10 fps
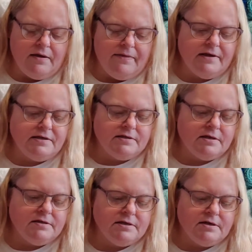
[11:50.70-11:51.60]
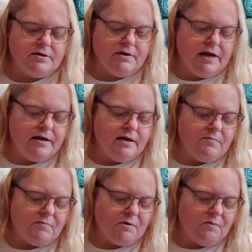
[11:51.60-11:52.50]
this is considered a
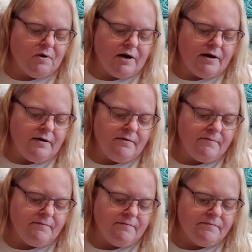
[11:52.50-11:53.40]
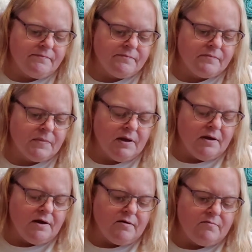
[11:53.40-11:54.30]
number 1.
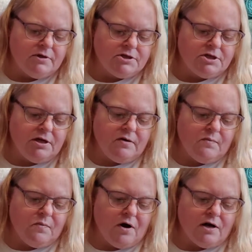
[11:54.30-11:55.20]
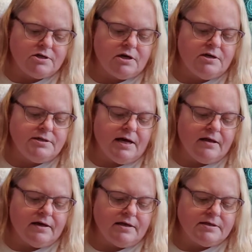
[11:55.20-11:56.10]
Machine wash on
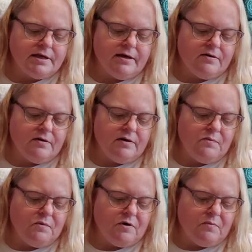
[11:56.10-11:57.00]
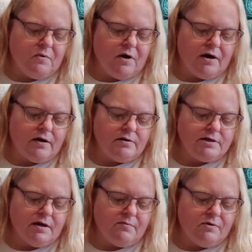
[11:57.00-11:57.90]
delicate cycle in warm water,
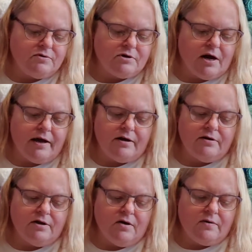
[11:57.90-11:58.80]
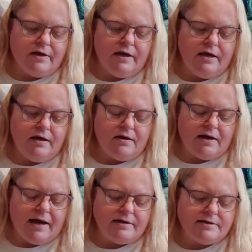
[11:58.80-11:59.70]
tumble dry on low heat
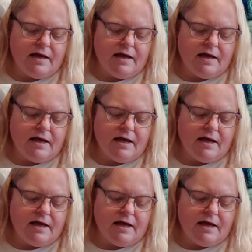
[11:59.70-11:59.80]
at